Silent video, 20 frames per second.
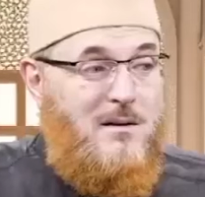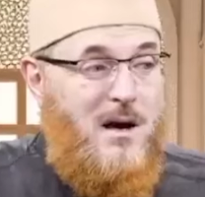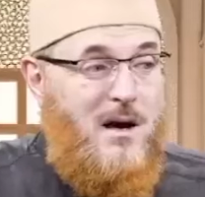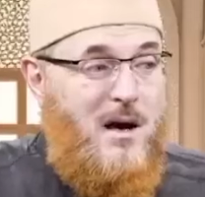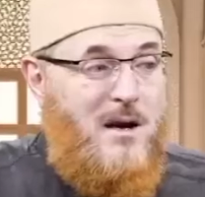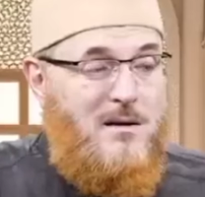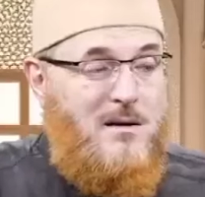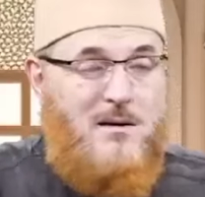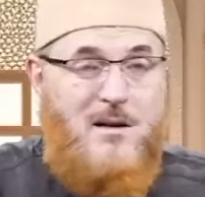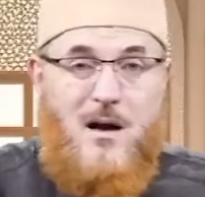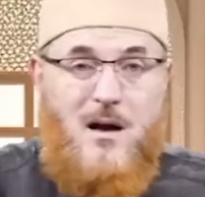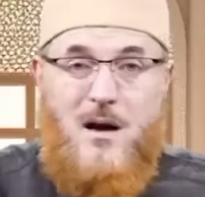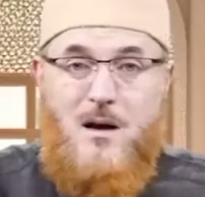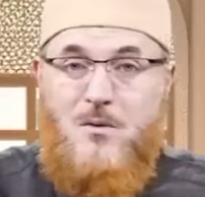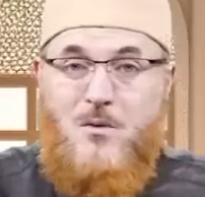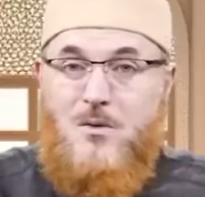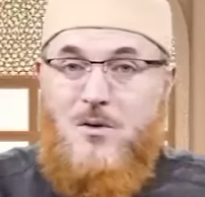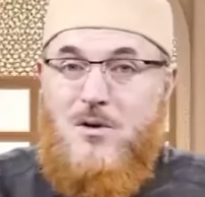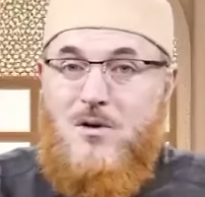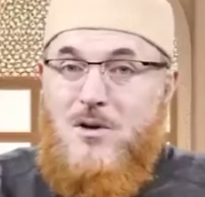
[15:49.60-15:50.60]
guy is not
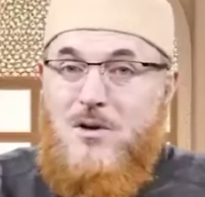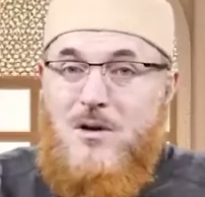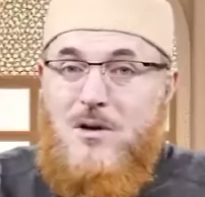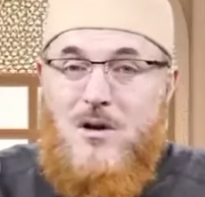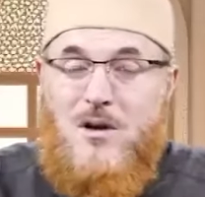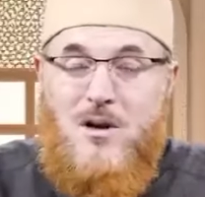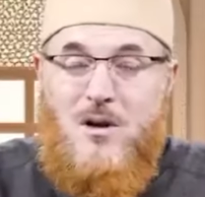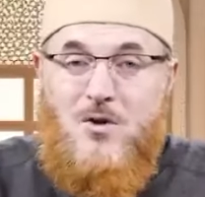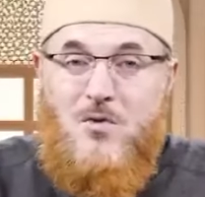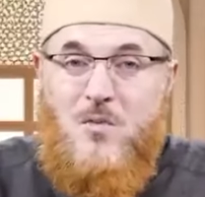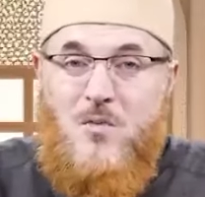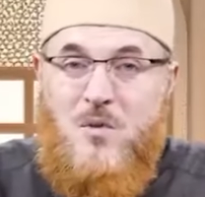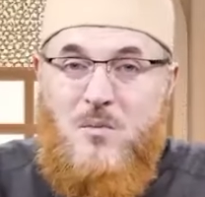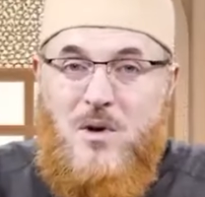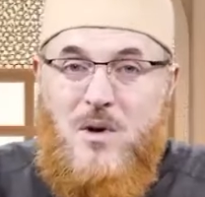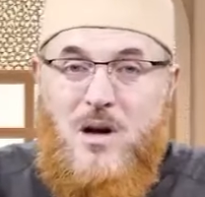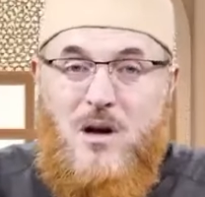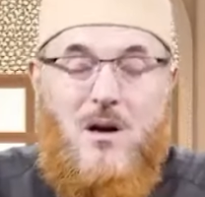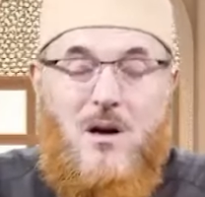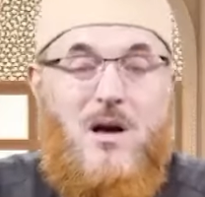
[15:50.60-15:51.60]
an ordinary human
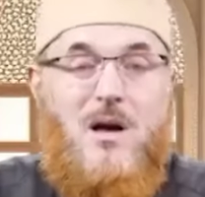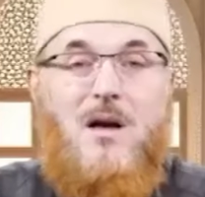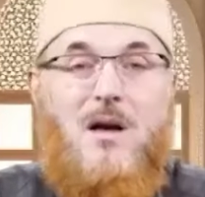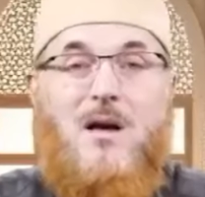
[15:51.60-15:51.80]
being.